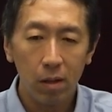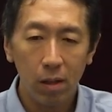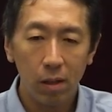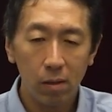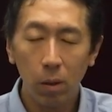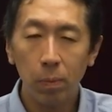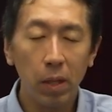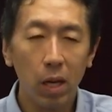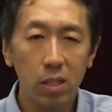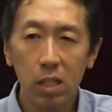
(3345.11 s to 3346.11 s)
uh,
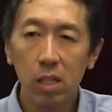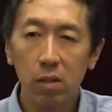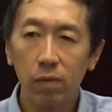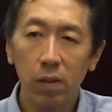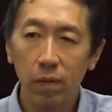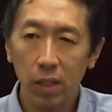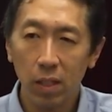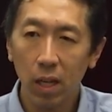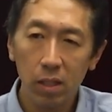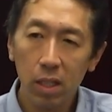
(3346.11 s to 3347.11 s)
OpenAI's Isa Fulford
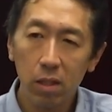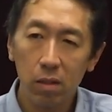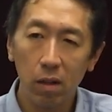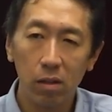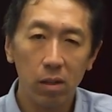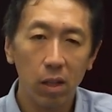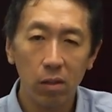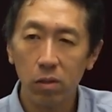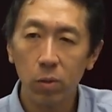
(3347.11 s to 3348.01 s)
the night teach on uh,